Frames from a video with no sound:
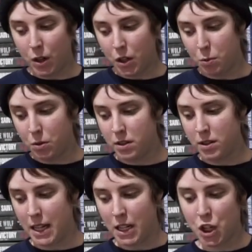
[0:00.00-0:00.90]
which
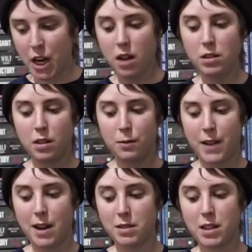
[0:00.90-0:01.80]
was an enchanted
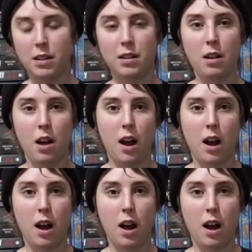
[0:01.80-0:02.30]
fountain